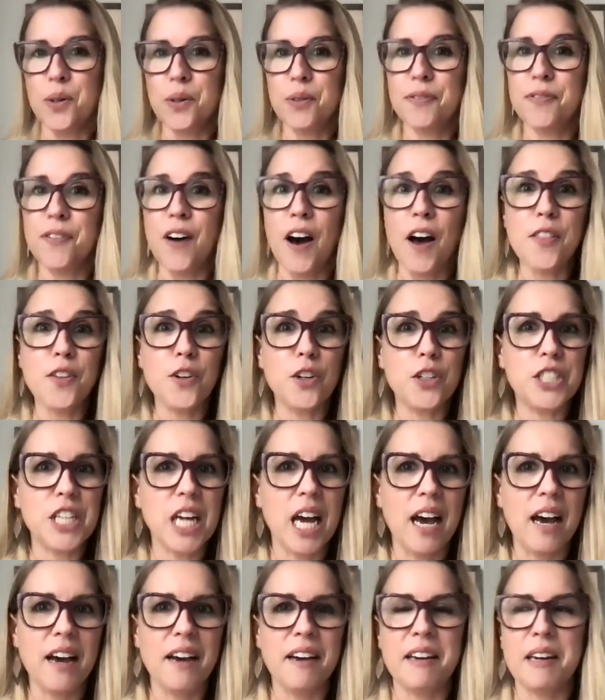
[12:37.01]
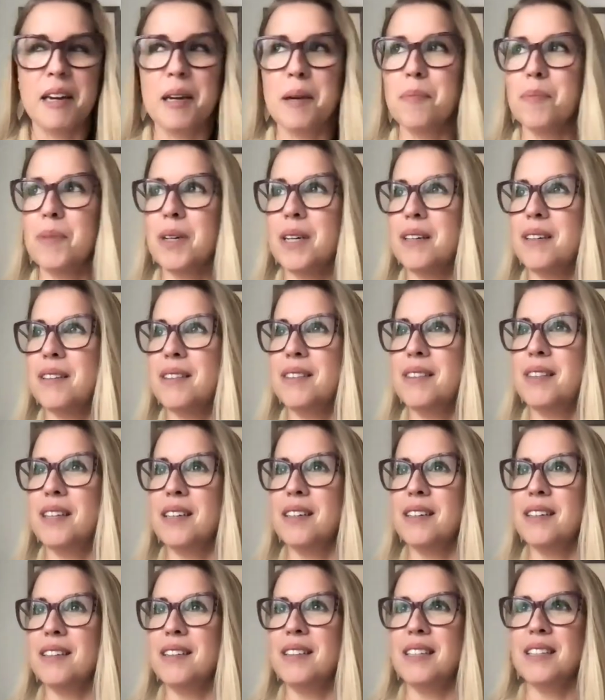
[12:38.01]
father time,
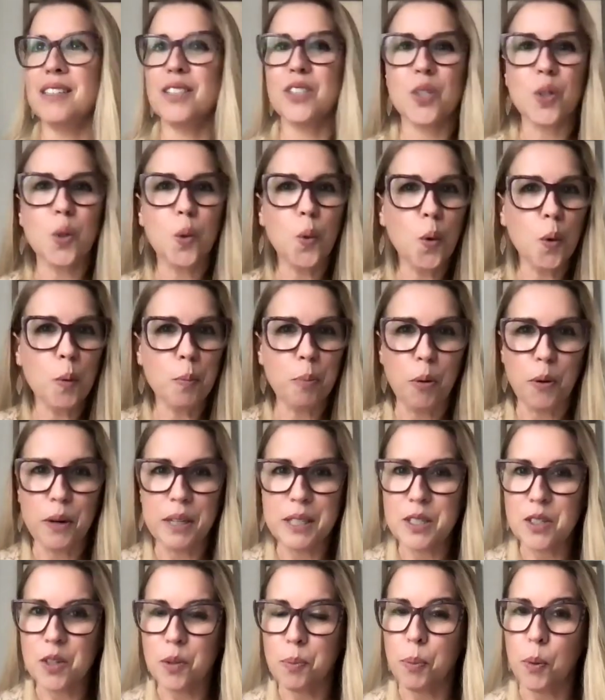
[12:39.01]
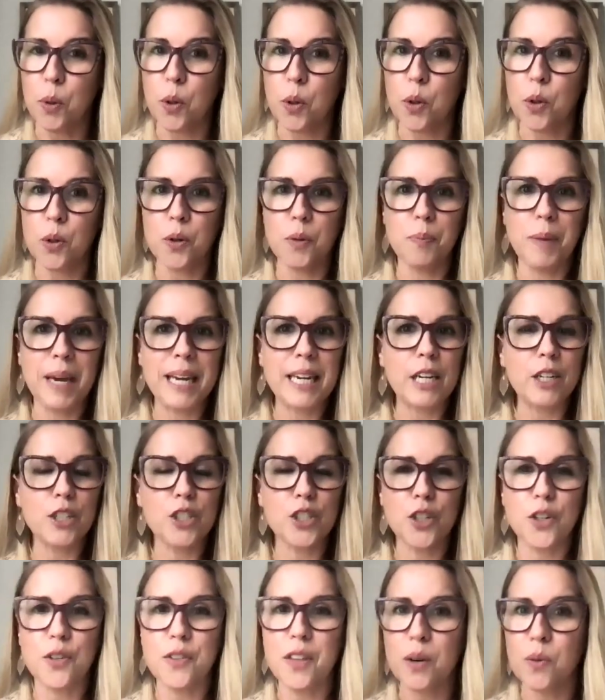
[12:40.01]
the school principal, making
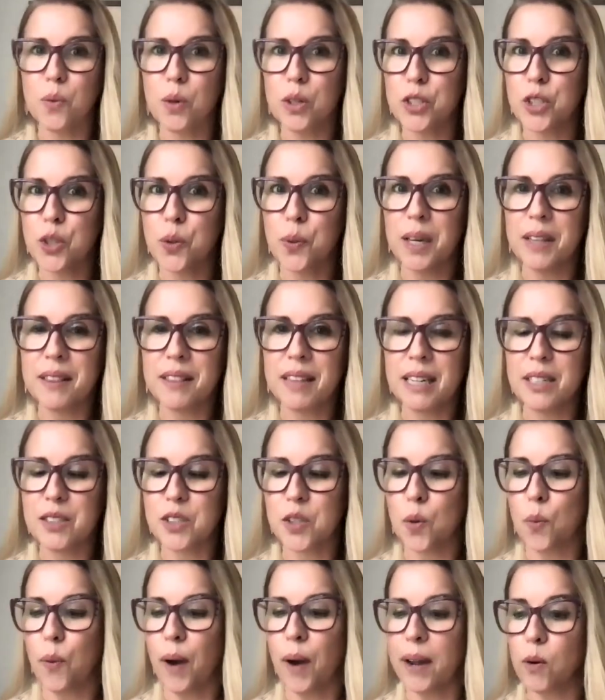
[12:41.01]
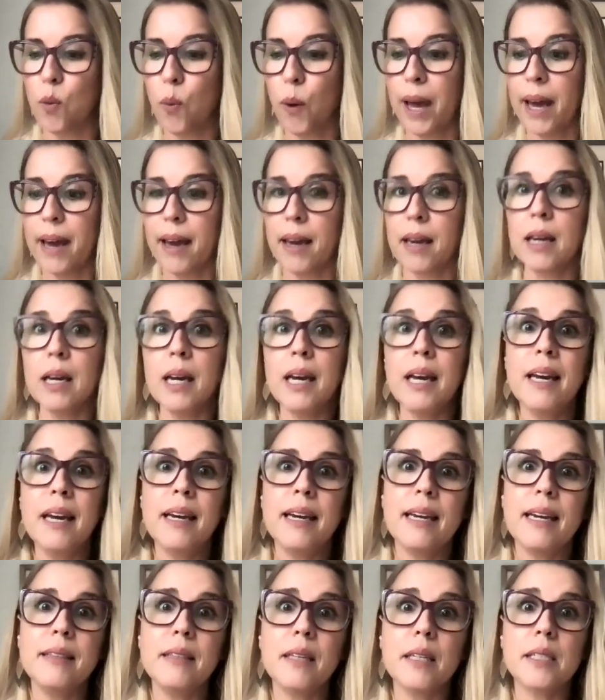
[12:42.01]
sure that we're doing things the right way
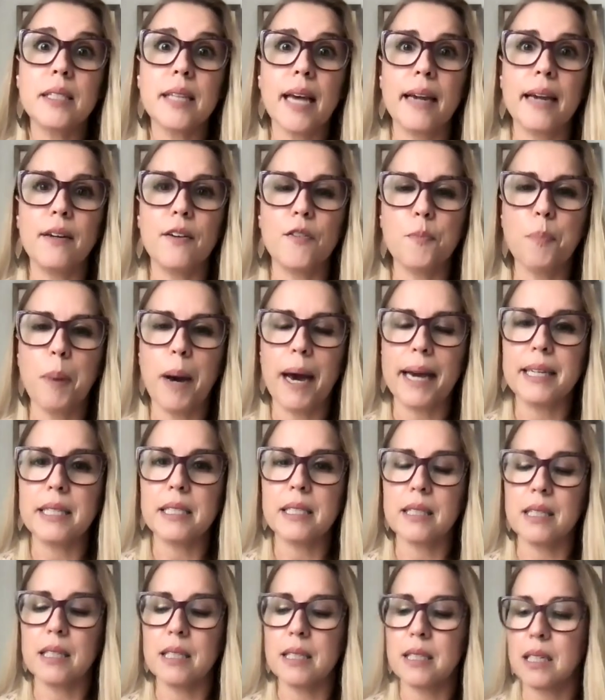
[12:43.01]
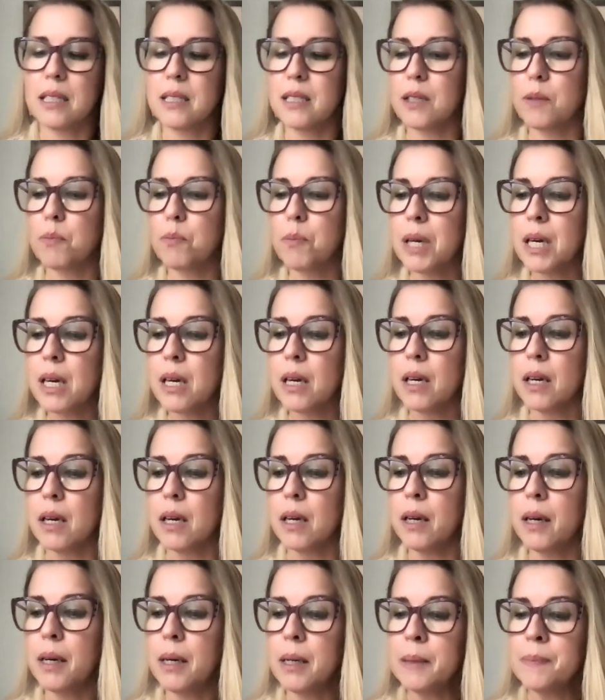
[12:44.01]
in the sign of Pisces. And to
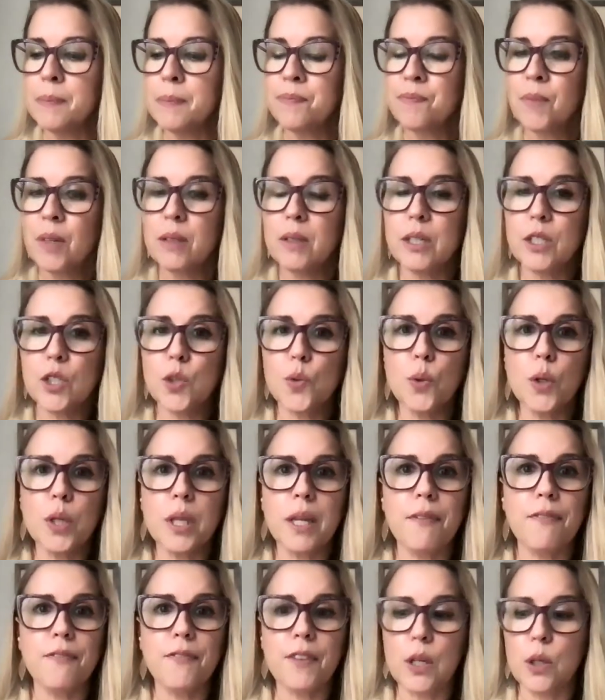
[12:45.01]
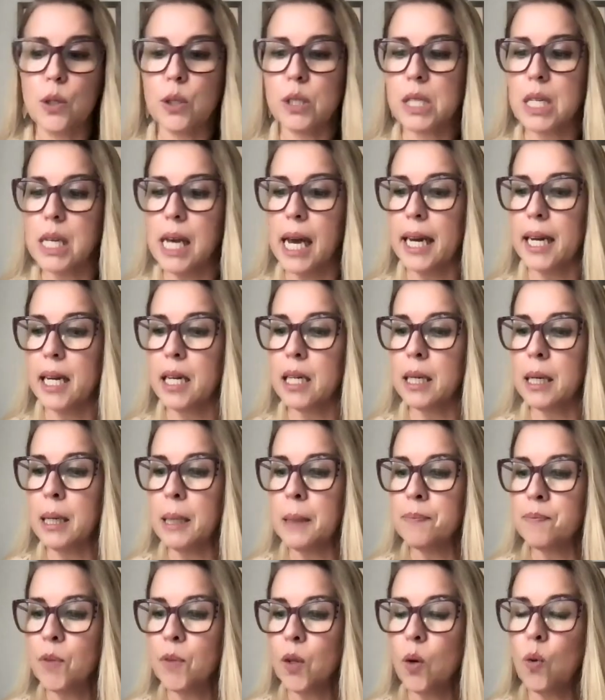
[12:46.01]
me, this really feels like,
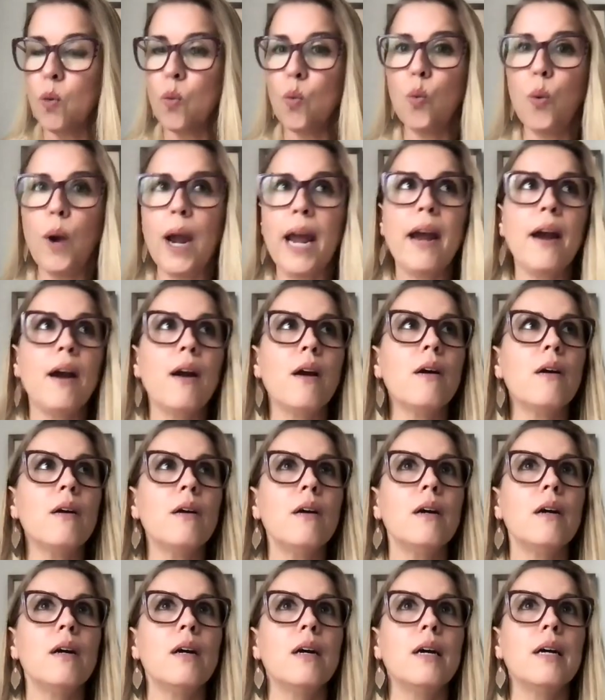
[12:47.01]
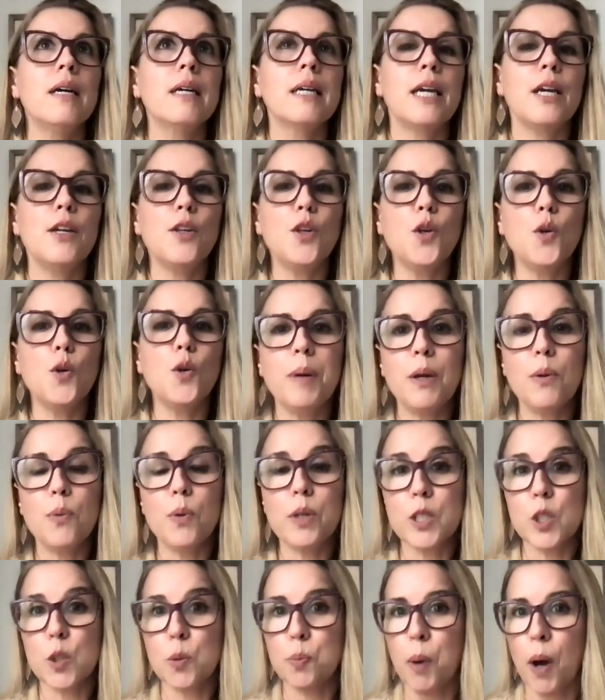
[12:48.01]
where can you be
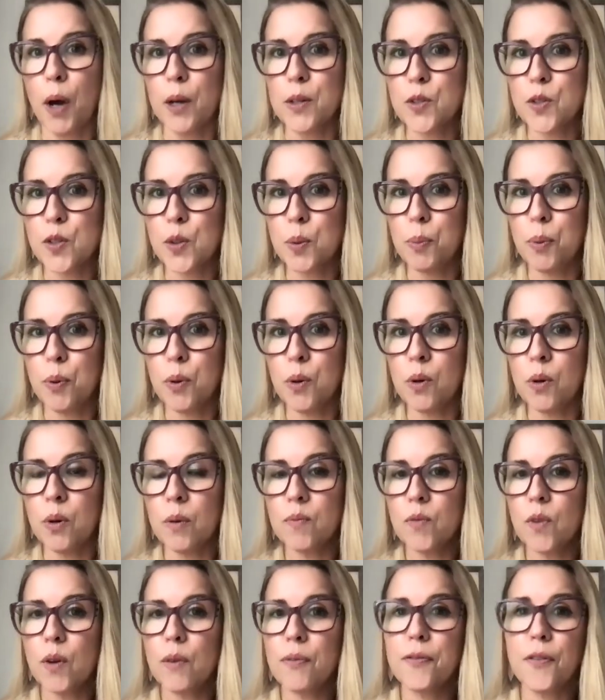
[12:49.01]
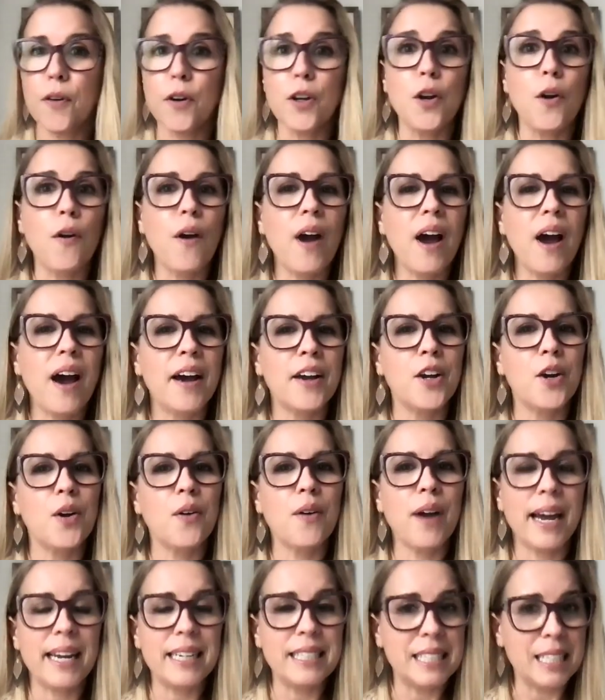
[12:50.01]
responsible for your
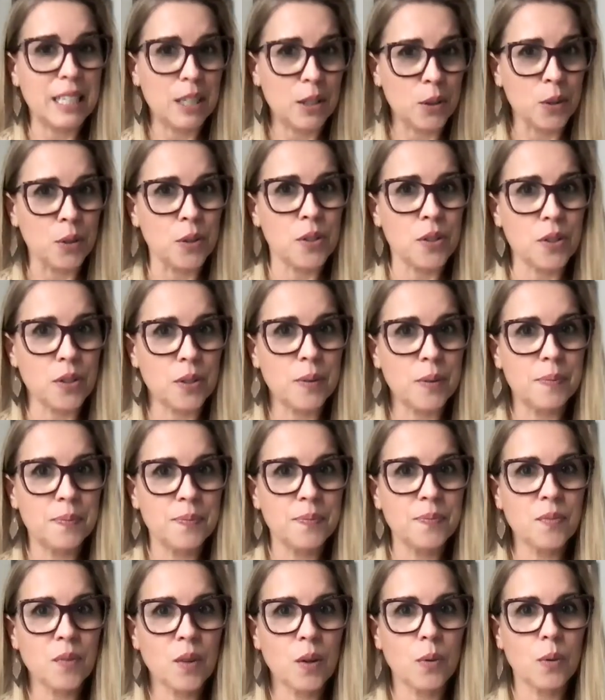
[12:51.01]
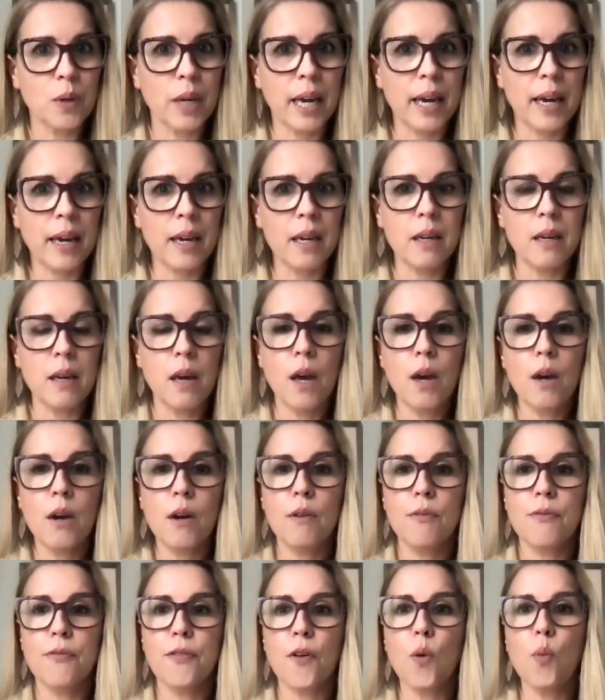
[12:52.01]
higher ideals? Okay.
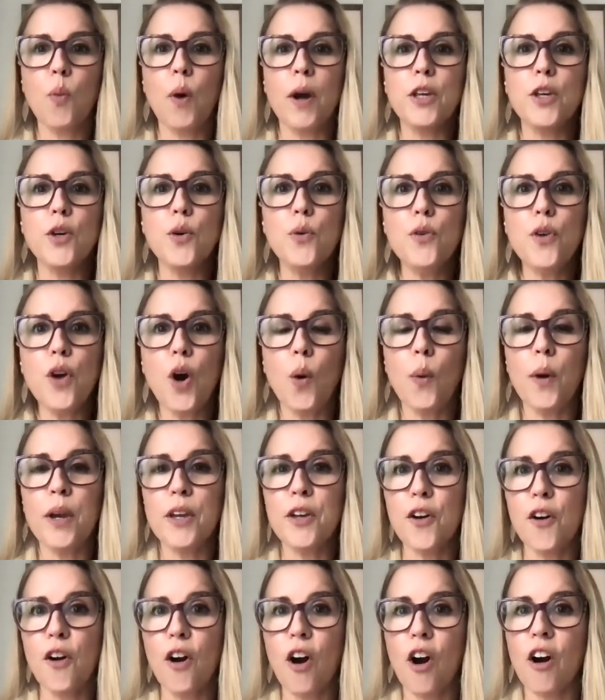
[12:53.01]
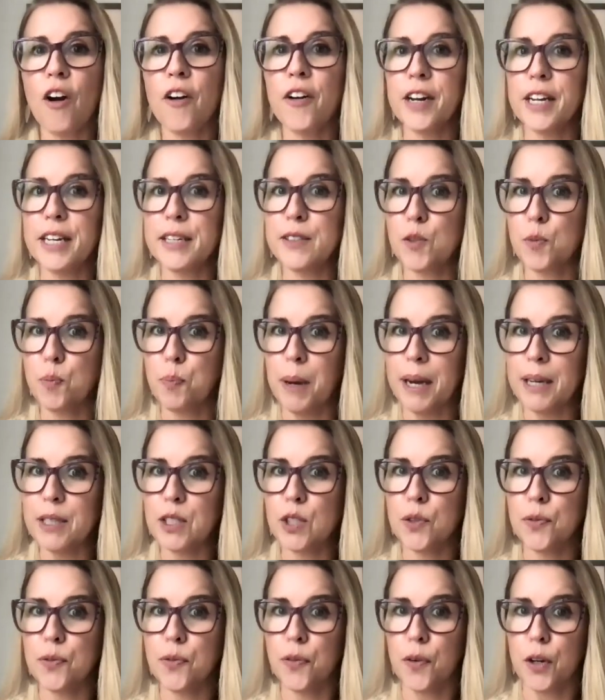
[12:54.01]
For what you know in your heart is
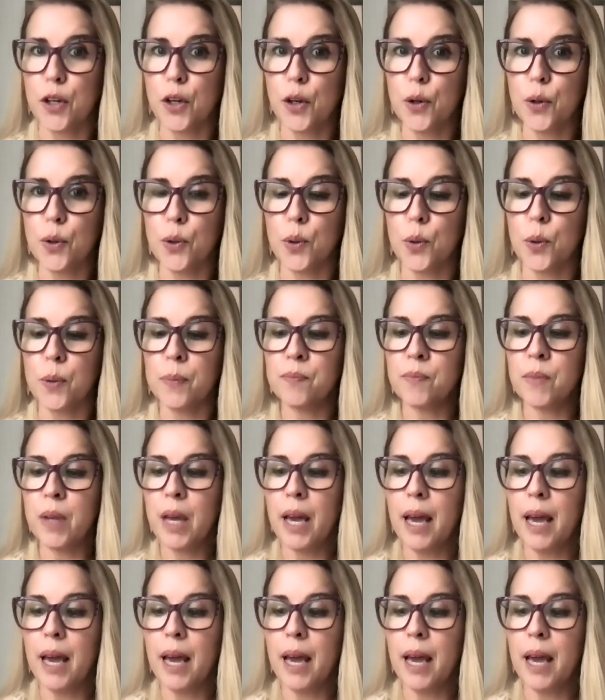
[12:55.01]
best for you.